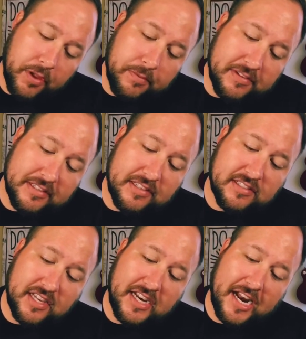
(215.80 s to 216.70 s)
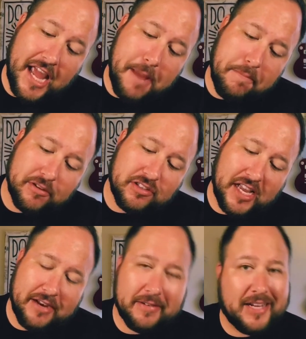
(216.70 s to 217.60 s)
So this is sitting at
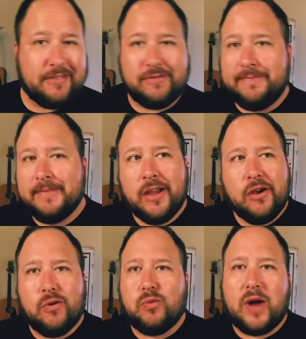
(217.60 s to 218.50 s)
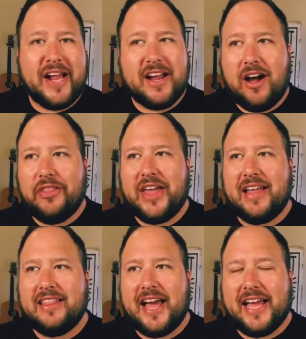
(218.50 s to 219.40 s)
8%, kind of right on
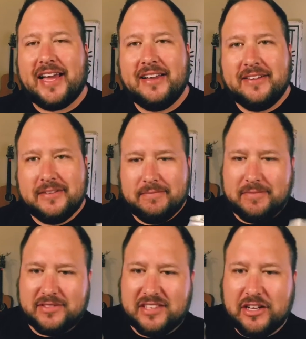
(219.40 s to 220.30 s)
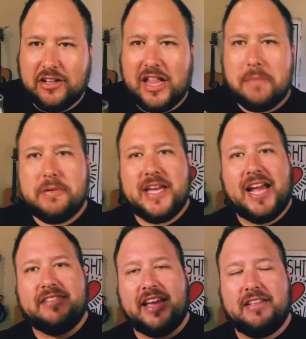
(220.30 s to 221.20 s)
that like single
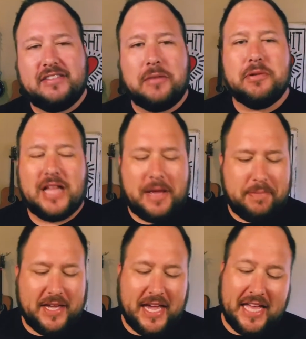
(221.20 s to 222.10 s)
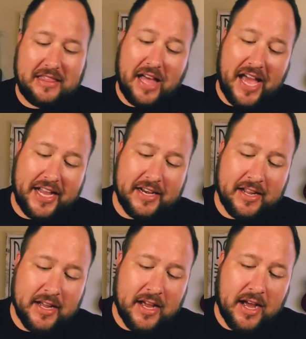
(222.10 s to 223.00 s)
IPA to double IPA line.
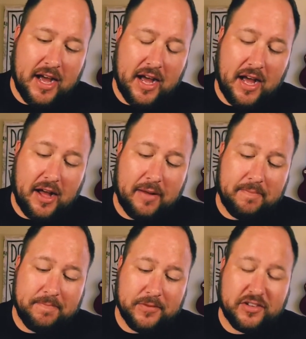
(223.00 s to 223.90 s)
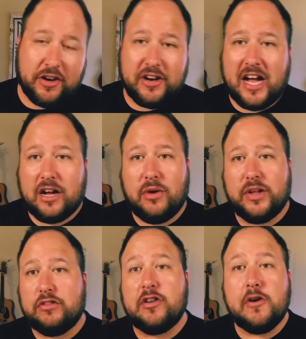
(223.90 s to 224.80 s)
Um, so you're not
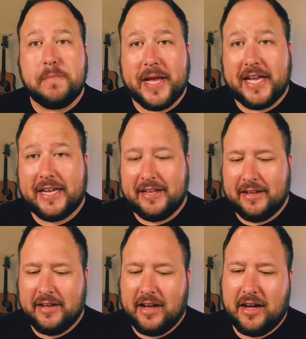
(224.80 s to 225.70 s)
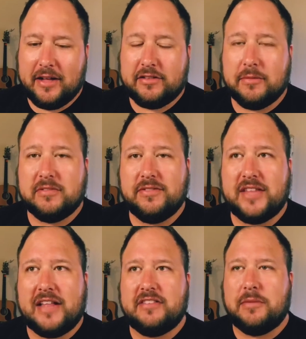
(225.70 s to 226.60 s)
going too big uh, in terms of
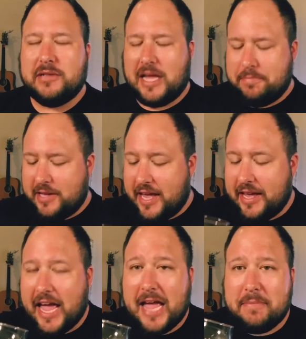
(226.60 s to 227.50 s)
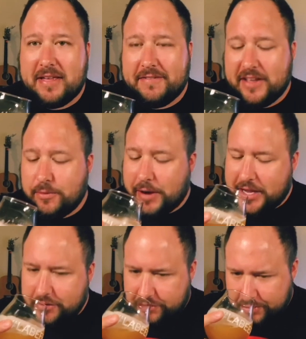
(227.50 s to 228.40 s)
that double IPA ABV
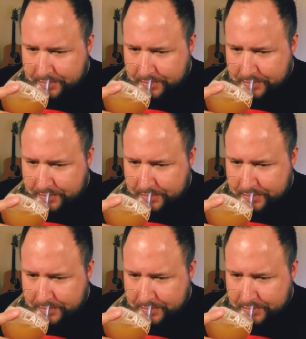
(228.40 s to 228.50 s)
range.